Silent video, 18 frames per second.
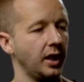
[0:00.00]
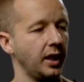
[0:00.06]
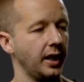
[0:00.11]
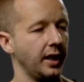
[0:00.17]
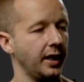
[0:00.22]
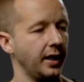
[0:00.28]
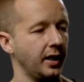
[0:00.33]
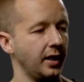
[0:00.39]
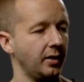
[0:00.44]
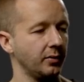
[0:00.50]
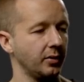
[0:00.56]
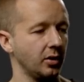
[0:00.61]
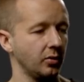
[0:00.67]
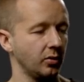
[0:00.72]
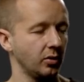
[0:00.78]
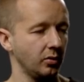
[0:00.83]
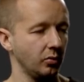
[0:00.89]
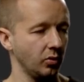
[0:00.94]
and I'm
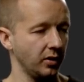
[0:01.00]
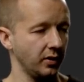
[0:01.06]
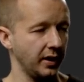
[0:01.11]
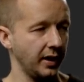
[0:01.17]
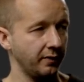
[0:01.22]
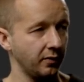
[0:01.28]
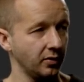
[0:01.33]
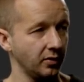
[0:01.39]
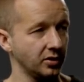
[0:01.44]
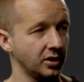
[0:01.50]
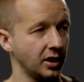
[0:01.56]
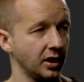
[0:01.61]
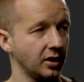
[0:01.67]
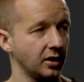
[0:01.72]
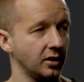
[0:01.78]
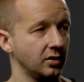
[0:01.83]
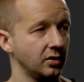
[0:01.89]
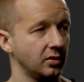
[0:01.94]
going to get rid of that for a
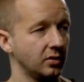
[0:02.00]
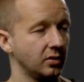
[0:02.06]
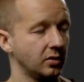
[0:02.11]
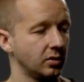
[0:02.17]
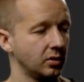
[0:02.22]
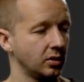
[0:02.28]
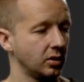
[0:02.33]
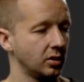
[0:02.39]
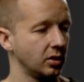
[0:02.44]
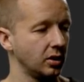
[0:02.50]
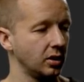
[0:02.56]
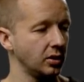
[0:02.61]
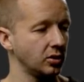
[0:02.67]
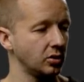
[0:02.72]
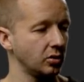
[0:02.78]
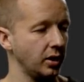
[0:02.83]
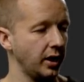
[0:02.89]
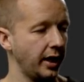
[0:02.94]
second.
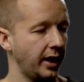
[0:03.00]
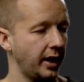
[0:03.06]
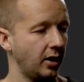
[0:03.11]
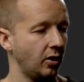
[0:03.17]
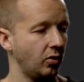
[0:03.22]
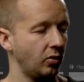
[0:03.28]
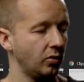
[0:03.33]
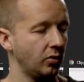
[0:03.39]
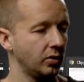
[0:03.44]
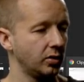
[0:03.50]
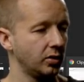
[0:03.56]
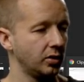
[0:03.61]
And so now,